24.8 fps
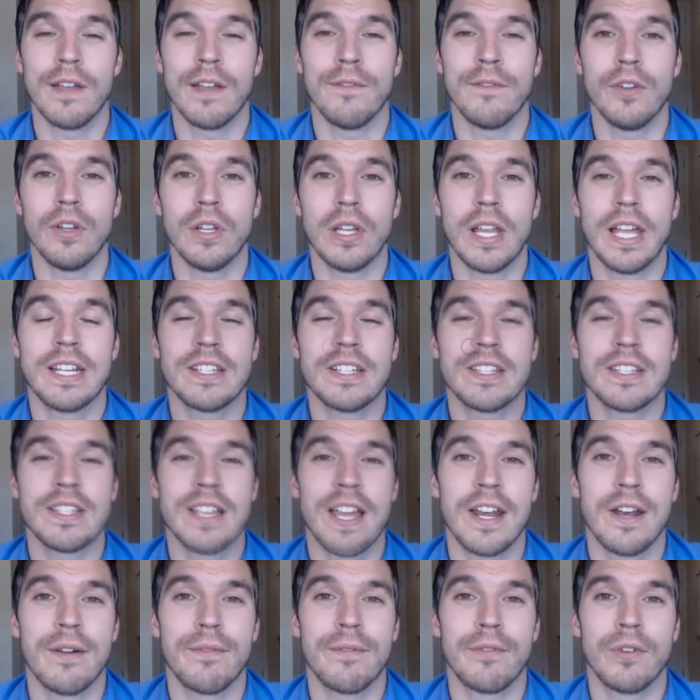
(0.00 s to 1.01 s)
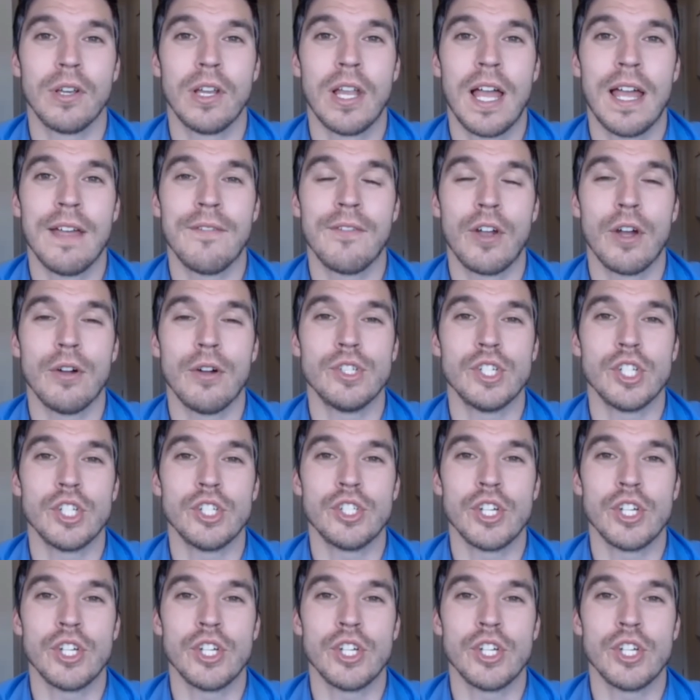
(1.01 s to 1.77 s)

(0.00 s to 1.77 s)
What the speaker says: If you'd like to sign up for live coaching,